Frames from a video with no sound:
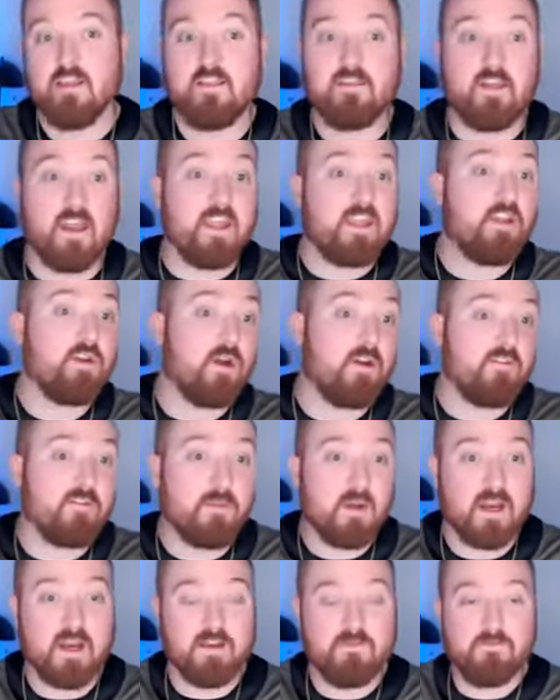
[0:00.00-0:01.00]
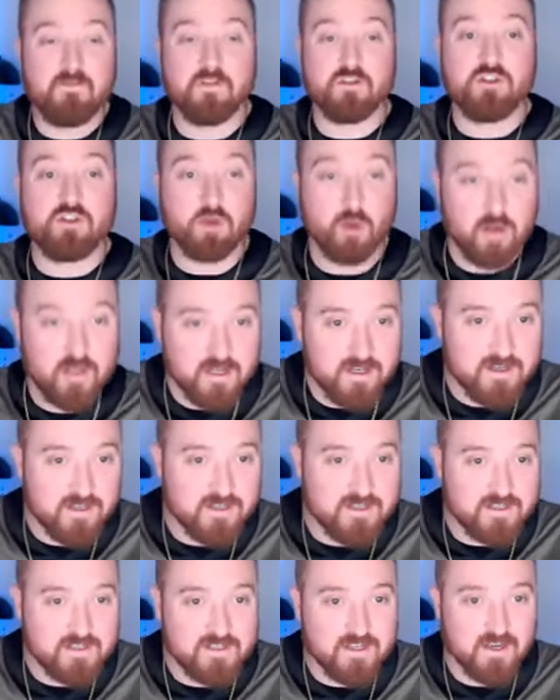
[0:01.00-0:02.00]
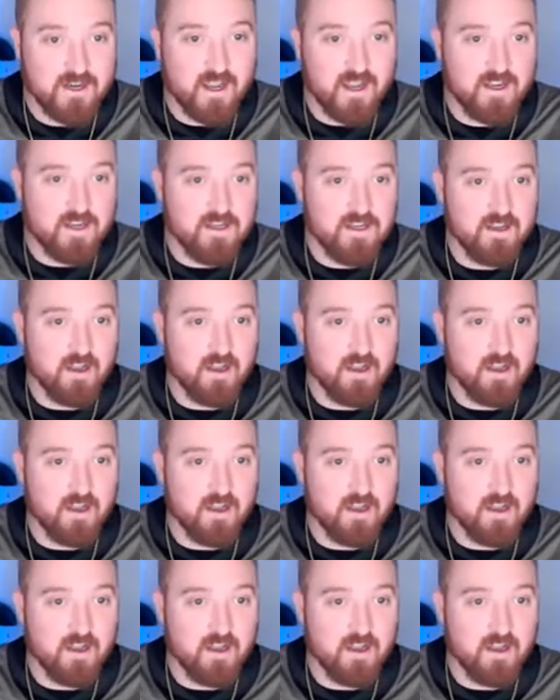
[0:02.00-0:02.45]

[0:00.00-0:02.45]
Thank you, everybody, for joining us tonight.